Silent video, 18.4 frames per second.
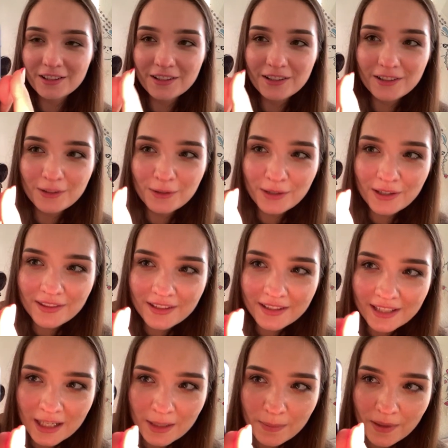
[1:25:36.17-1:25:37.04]
Look at the
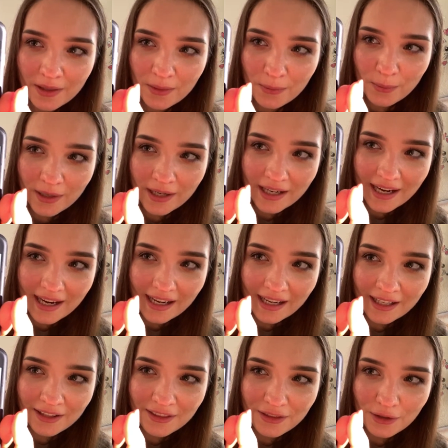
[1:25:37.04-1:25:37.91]
date, by the way,
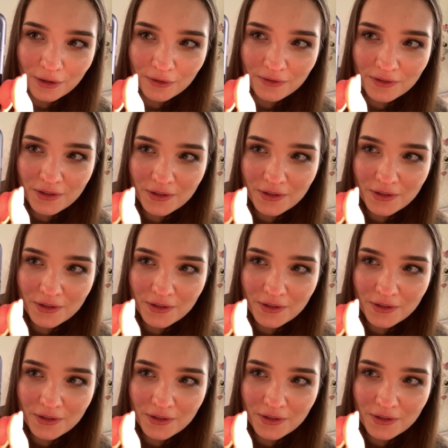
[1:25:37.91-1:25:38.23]
8th of